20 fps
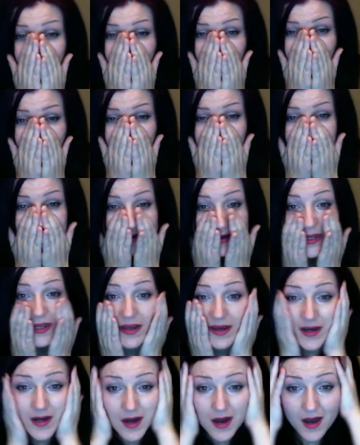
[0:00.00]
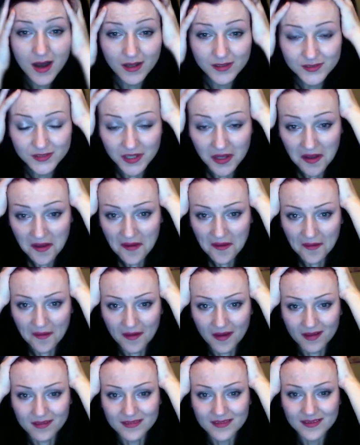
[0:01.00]
Oh gosh!
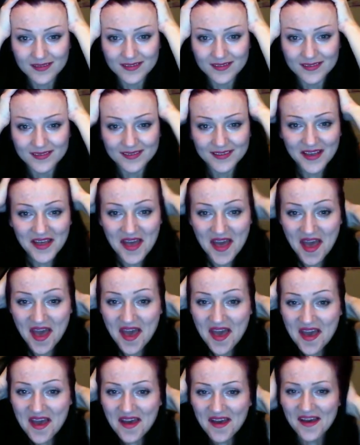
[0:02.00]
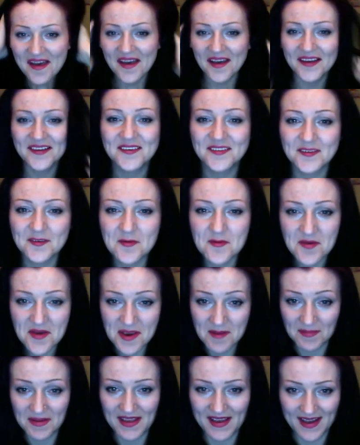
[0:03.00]
This is
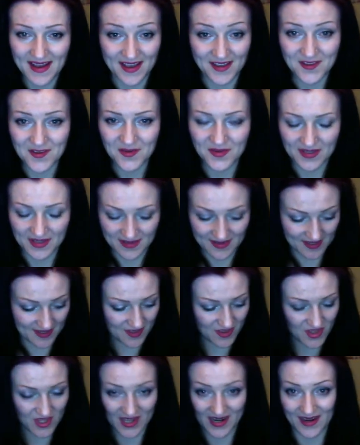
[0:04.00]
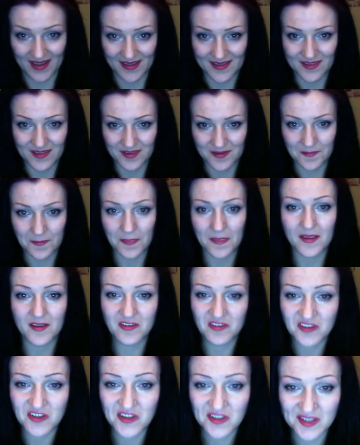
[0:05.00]
extremely hard. I knew that this challenge.
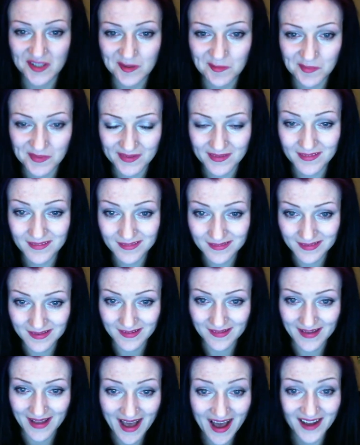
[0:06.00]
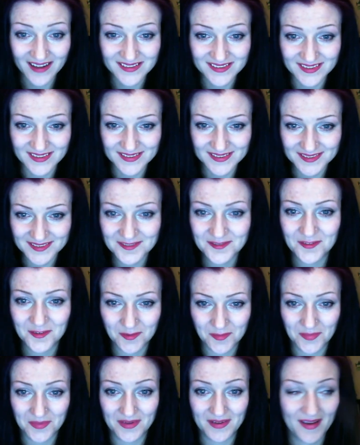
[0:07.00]
It's gonna be the hardest
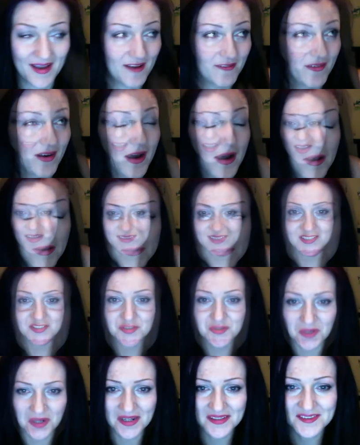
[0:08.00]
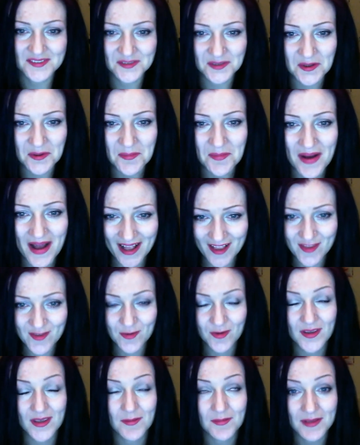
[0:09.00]
for me ever. And I tried so much
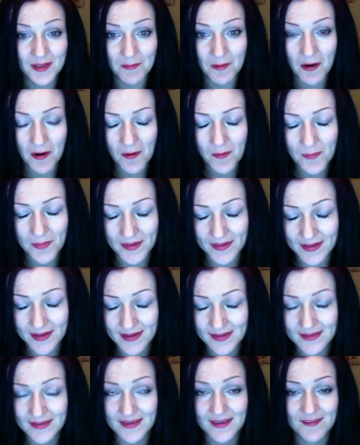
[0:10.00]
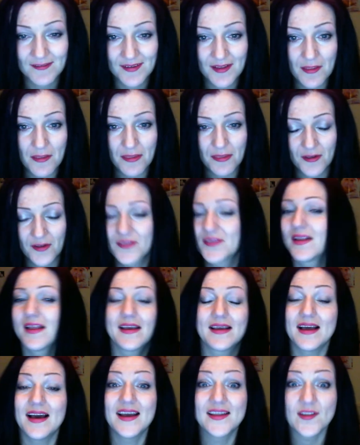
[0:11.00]
to keep them open. I even thought
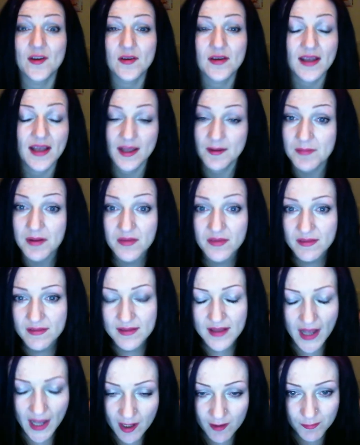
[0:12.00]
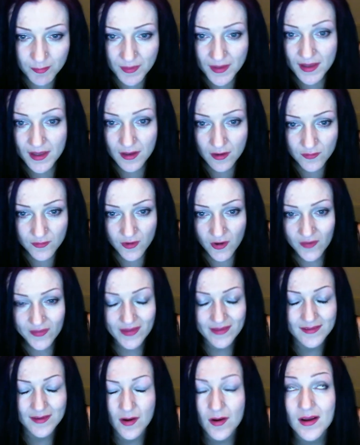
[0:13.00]
like, I don't care about this half blink or not,
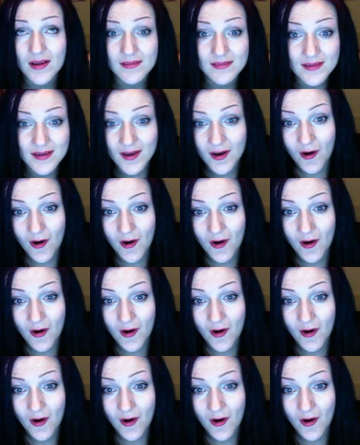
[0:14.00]
as long as they